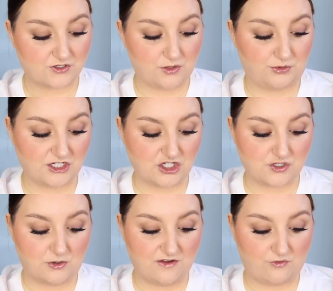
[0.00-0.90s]
So the blush is
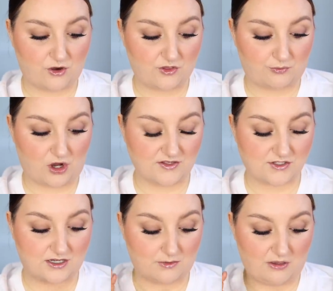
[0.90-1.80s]
24, the
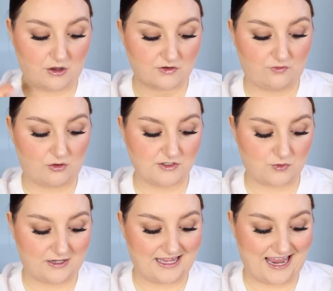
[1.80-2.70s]
bronzer in the powder form is
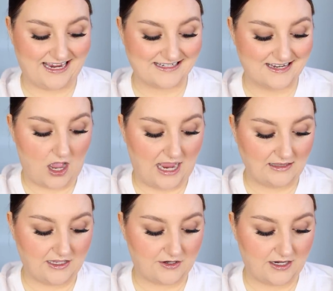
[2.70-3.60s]
28,
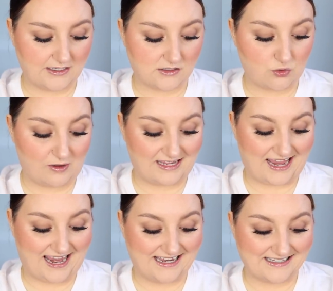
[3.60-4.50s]
highlighter is
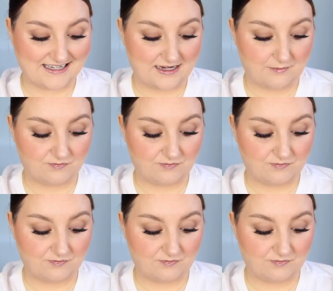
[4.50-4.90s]
28.